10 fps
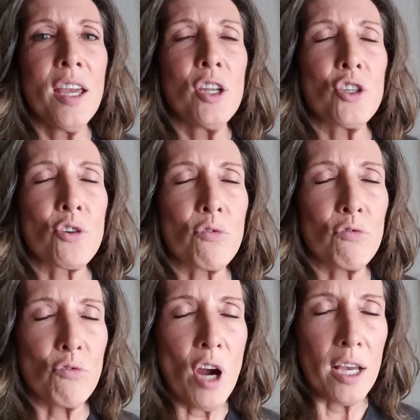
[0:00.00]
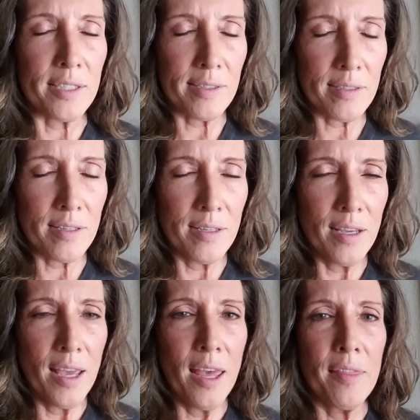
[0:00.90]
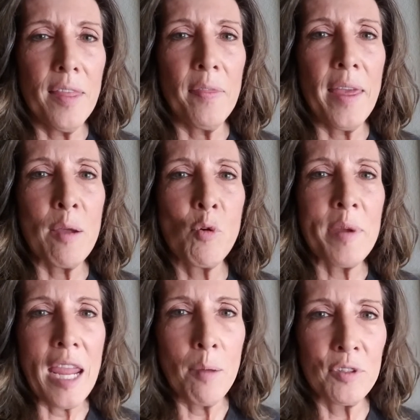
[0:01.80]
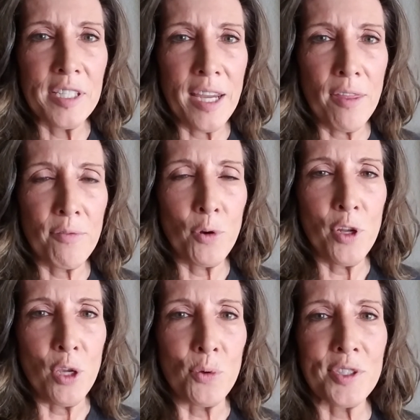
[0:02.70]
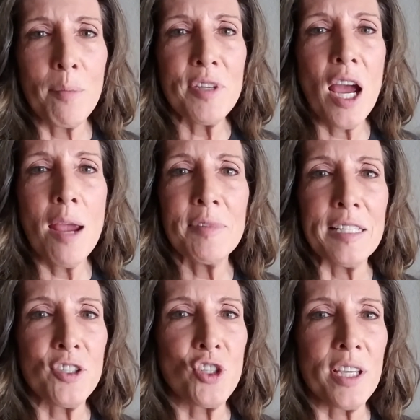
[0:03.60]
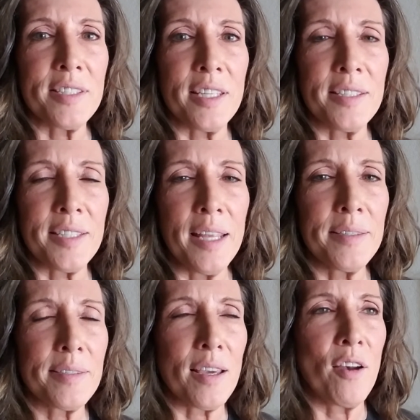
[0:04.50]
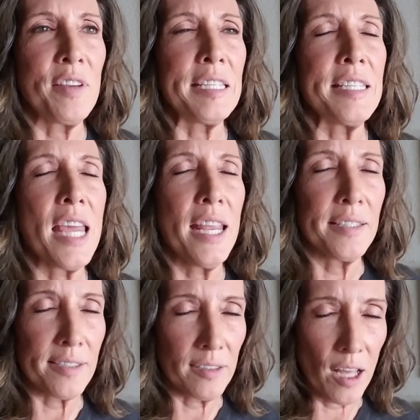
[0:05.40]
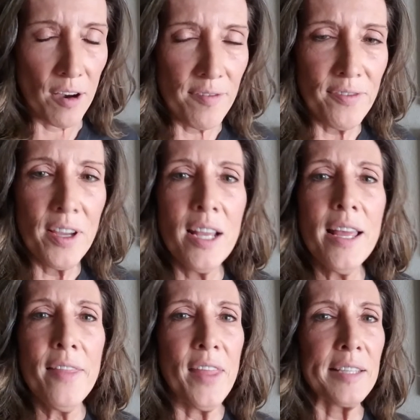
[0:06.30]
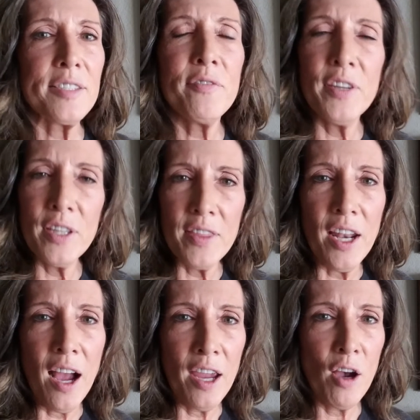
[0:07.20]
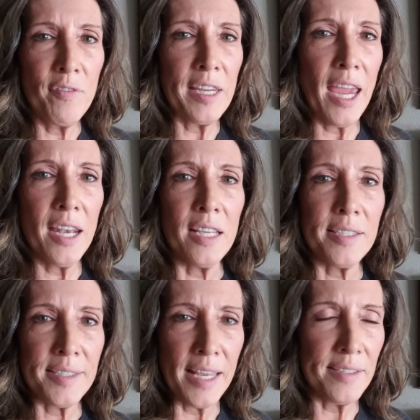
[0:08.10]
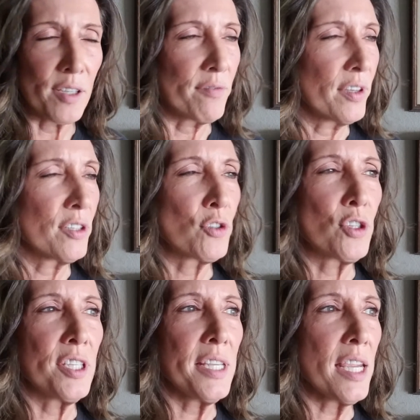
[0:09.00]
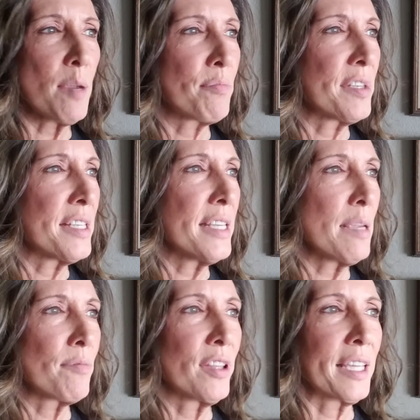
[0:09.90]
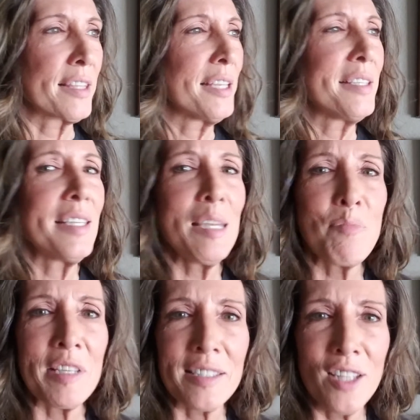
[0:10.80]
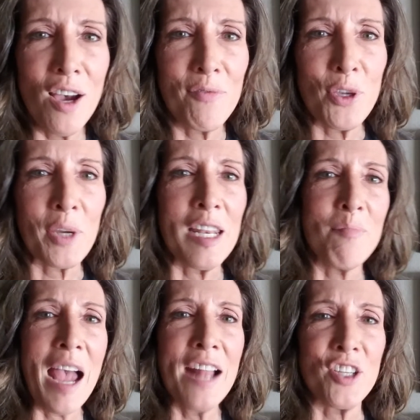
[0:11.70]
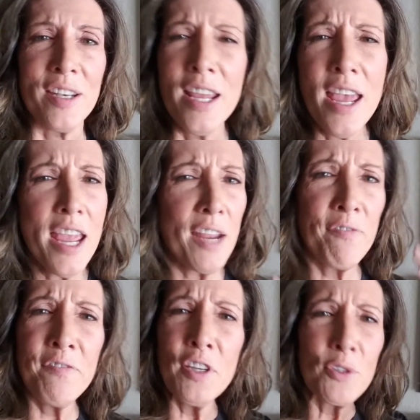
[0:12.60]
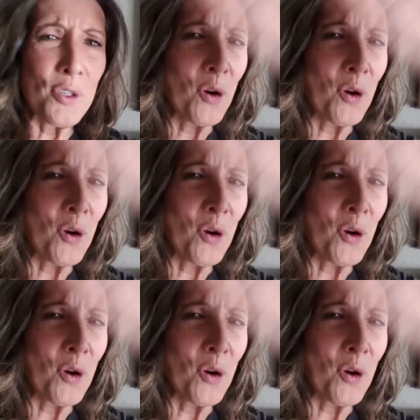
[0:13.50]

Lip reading: trust that they will be able to get through to you. Sometimes it's just a sense of intense love. That's the feeling that I often get, a sense of deep, like the deepest love you can imagine. It fills your